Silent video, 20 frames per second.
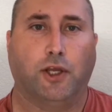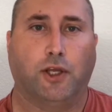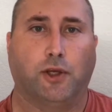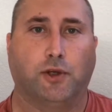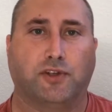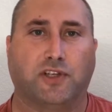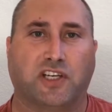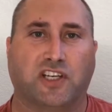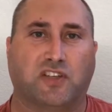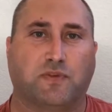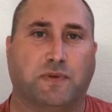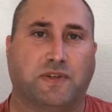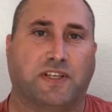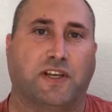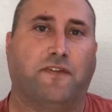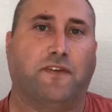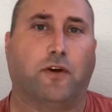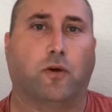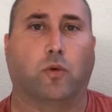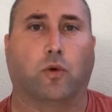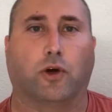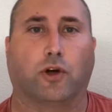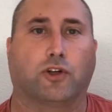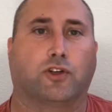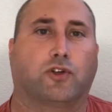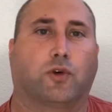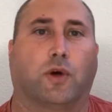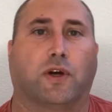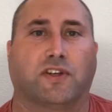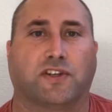using specific word
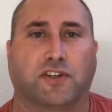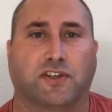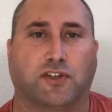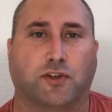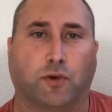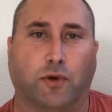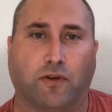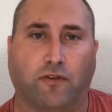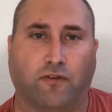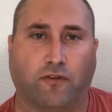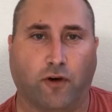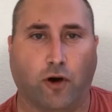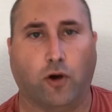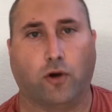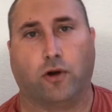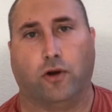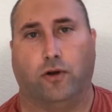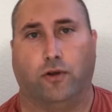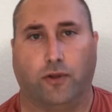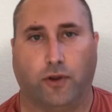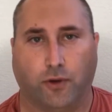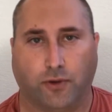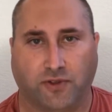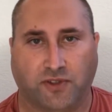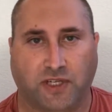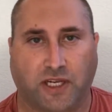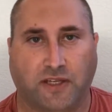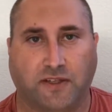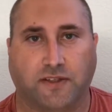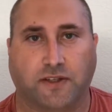choices to invoke those
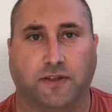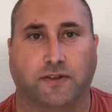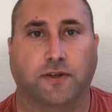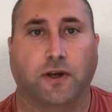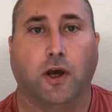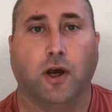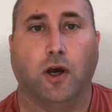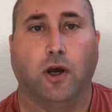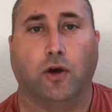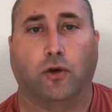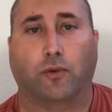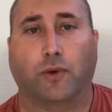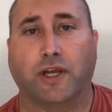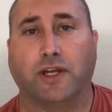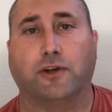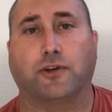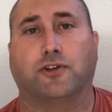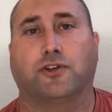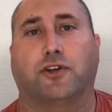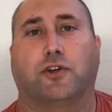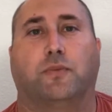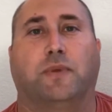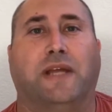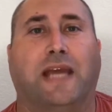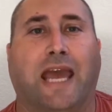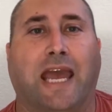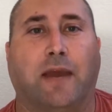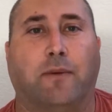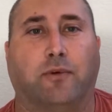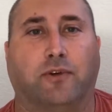senses. Readers should
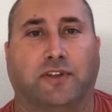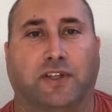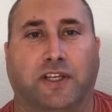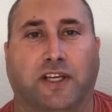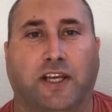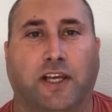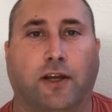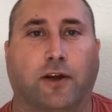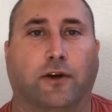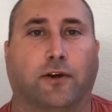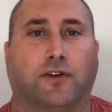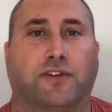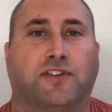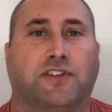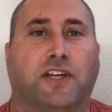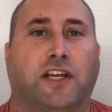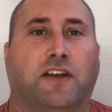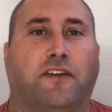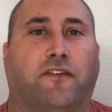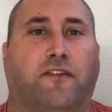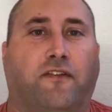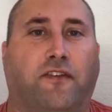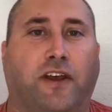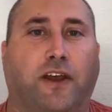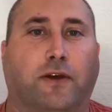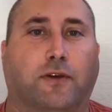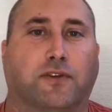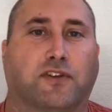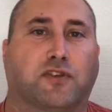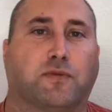be able to hear, see,
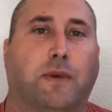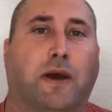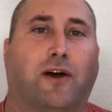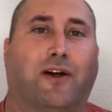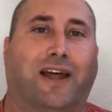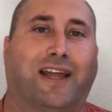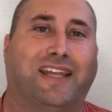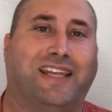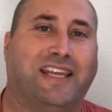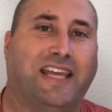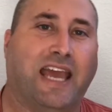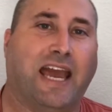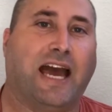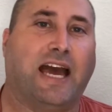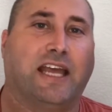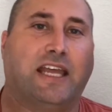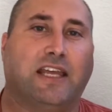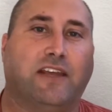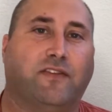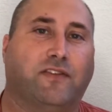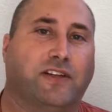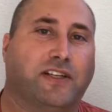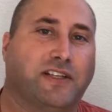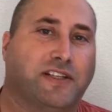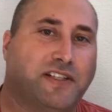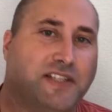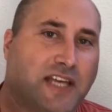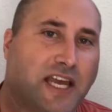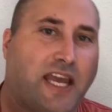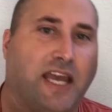feel, smell, and yeah, even
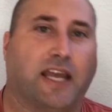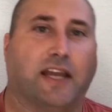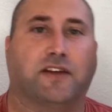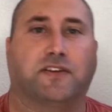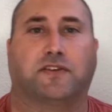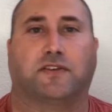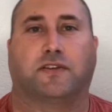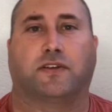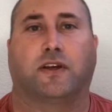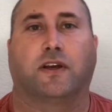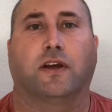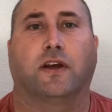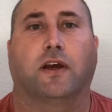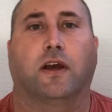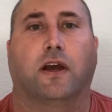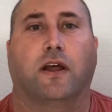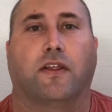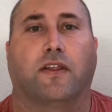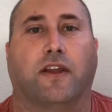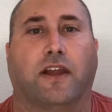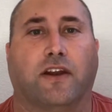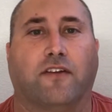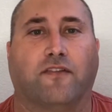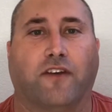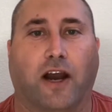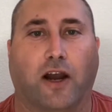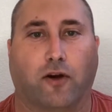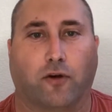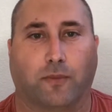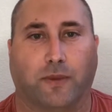taste the
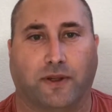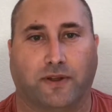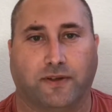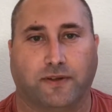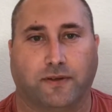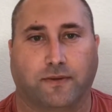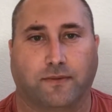environment.